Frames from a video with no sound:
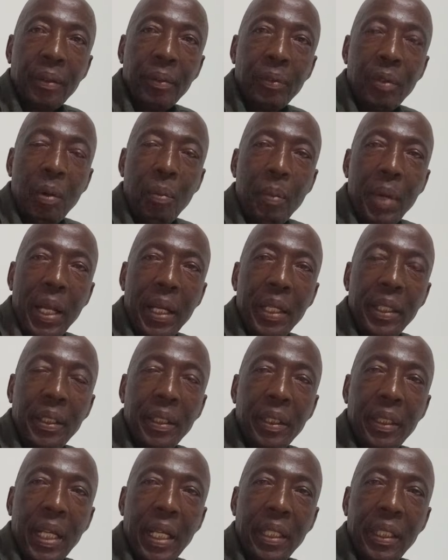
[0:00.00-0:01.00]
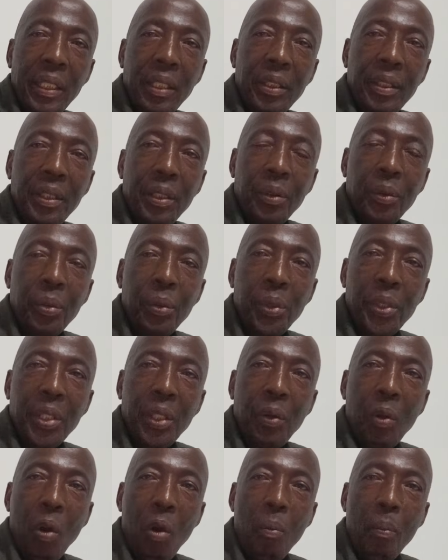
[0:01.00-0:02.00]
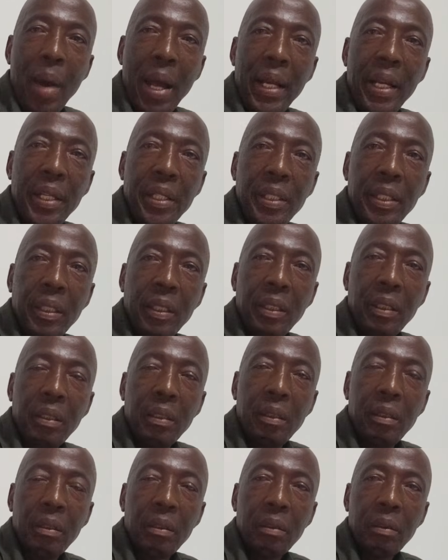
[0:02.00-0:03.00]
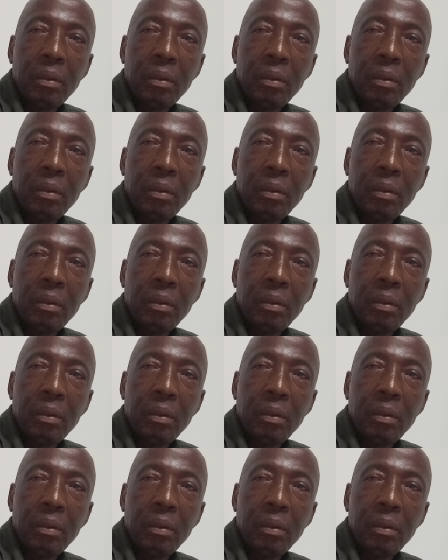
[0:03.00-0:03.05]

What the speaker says: for managing that institution or managing it,